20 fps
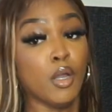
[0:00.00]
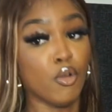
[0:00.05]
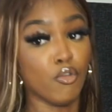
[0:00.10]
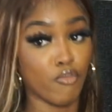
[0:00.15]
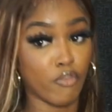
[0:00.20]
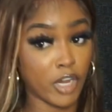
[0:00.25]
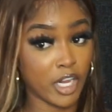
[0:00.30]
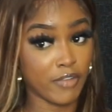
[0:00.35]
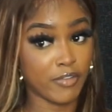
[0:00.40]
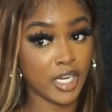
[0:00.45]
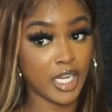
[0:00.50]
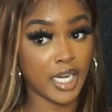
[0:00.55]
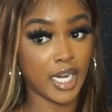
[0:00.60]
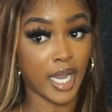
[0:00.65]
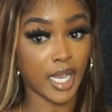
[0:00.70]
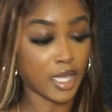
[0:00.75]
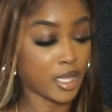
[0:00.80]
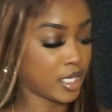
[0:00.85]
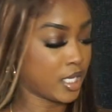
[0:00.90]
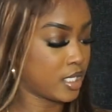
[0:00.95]
really, really
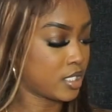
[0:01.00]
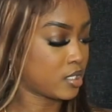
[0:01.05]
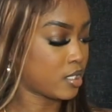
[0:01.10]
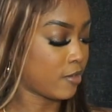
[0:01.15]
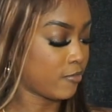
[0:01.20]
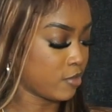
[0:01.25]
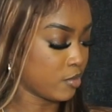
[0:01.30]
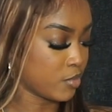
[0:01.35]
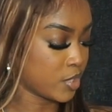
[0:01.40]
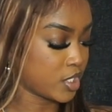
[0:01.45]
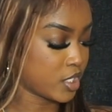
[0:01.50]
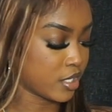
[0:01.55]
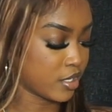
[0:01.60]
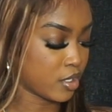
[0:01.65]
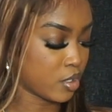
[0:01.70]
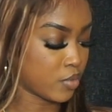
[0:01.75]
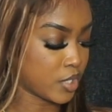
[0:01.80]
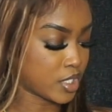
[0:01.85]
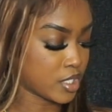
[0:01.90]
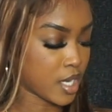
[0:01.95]
like these. Love the
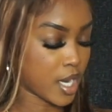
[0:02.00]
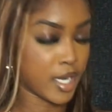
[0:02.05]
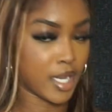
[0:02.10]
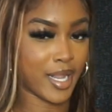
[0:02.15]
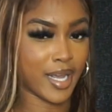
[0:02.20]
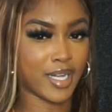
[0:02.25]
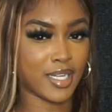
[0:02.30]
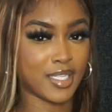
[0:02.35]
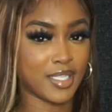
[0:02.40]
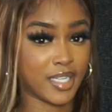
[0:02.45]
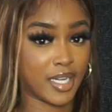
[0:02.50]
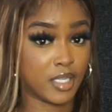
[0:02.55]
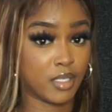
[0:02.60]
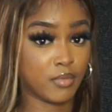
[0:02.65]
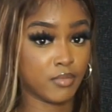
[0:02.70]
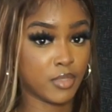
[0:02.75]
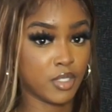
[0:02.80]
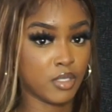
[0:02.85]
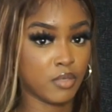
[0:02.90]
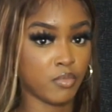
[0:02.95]
material. It's kind of like a
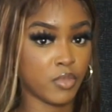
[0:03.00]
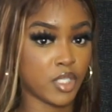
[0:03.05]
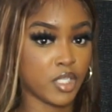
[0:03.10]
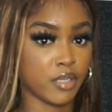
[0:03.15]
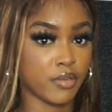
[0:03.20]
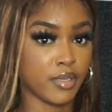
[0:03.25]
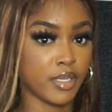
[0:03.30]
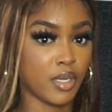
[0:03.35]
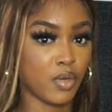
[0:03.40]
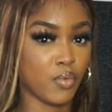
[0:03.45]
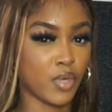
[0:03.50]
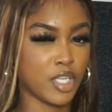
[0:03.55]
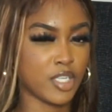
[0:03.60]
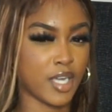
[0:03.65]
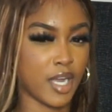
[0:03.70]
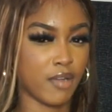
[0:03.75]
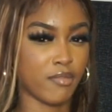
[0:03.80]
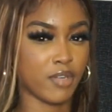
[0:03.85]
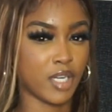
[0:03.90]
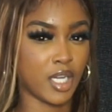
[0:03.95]
denim material, which
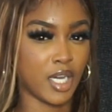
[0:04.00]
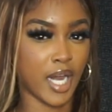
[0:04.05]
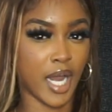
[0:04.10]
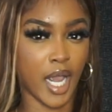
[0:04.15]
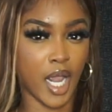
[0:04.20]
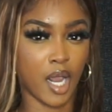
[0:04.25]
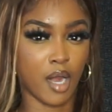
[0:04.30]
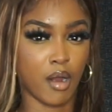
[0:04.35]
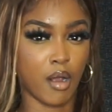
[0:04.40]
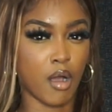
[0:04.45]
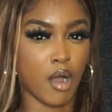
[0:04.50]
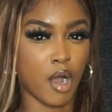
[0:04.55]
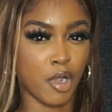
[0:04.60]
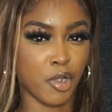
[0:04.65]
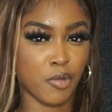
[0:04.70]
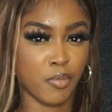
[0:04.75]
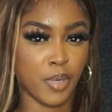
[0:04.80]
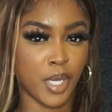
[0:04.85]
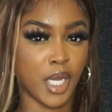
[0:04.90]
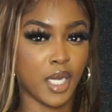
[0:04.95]
I really like in a cargo
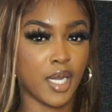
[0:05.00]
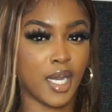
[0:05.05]
pant.